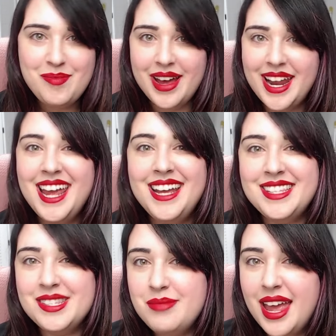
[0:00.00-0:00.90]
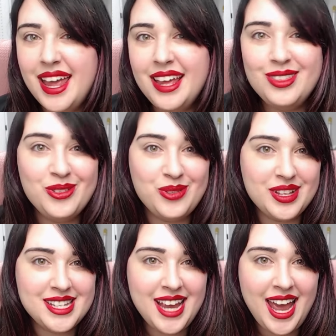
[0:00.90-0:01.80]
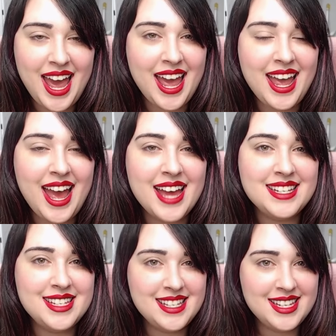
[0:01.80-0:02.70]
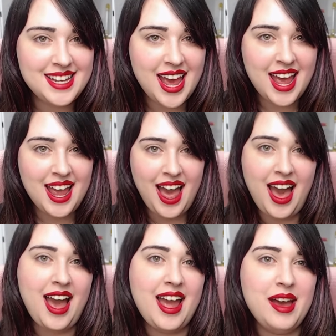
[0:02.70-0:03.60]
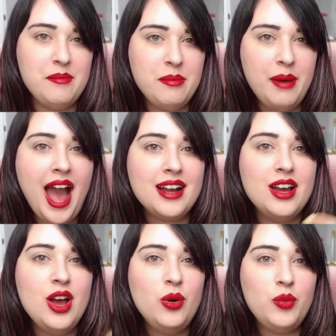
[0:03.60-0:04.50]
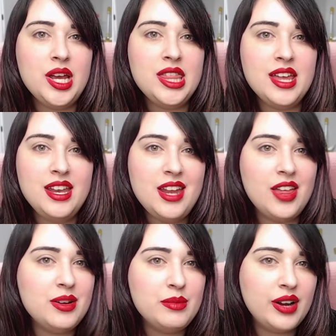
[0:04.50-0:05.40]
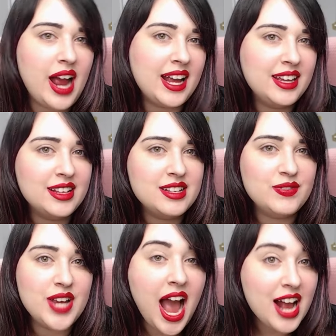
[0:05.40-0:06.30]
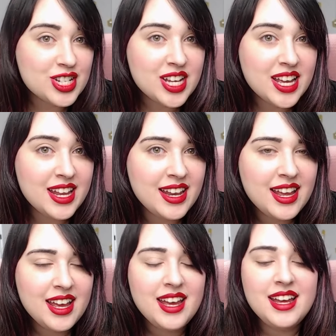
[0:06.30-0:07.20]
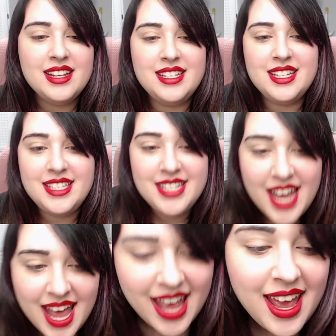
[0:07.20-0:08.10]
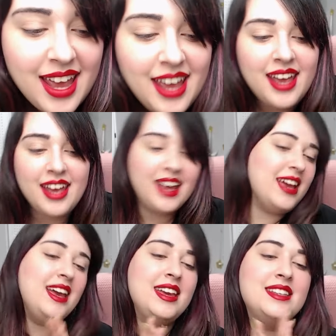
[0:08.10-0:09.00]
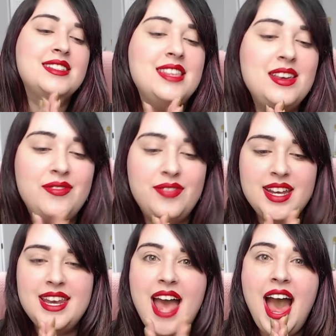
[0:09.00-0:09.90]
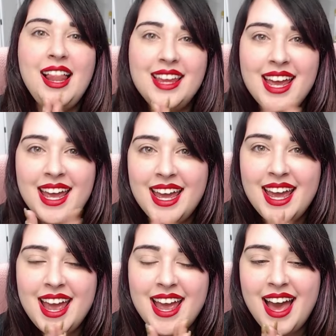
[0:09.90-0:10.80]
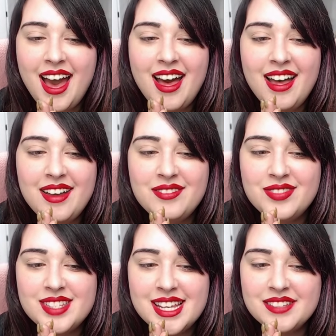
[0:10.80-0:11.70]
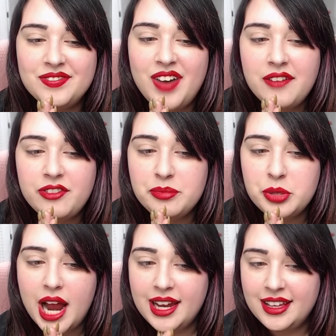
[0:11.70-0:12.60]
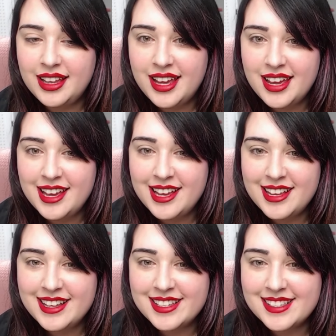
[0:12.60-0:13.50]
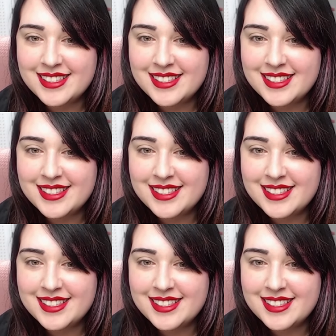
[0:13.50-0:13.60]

everybody, it's me, Luna TK, and today I am back with another Miraculous Reaction. Today is the finale of Season 5 of Miraculous,